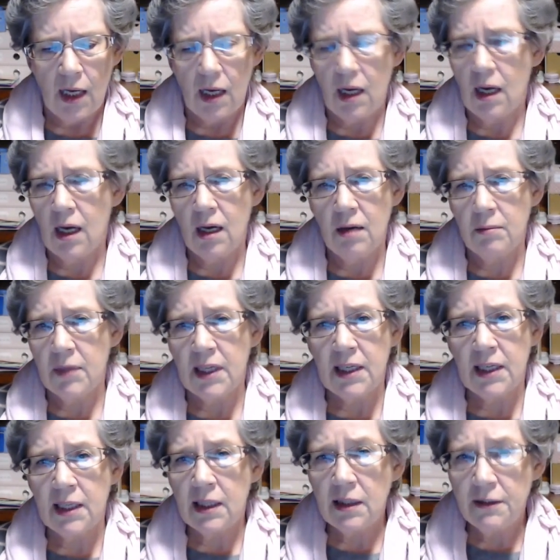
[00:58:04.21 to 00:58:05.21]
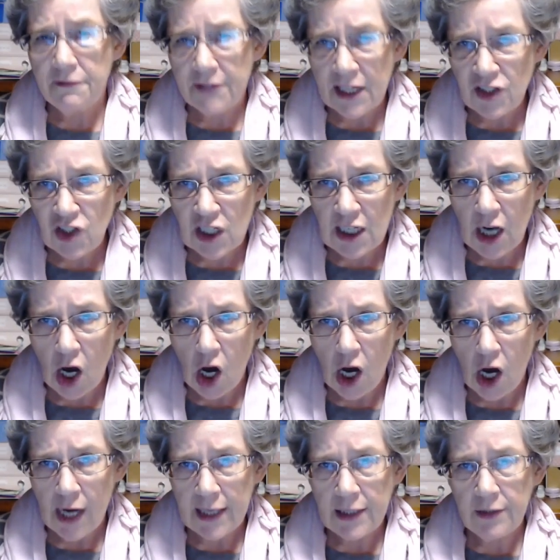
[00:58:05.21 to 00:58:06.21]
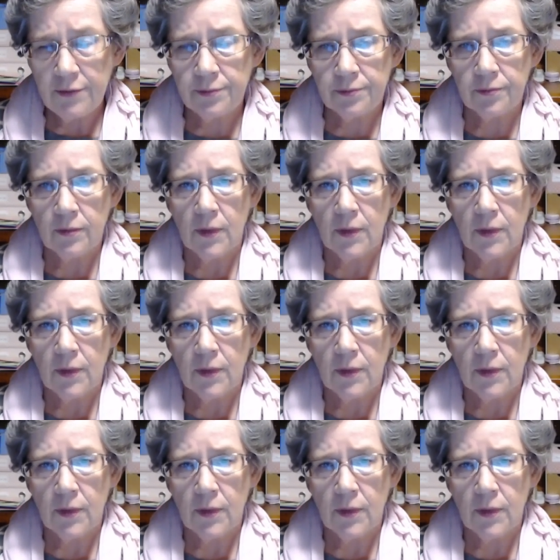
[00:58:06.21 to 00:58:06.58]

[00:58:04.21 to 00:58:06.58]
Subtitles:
And in the veggie line,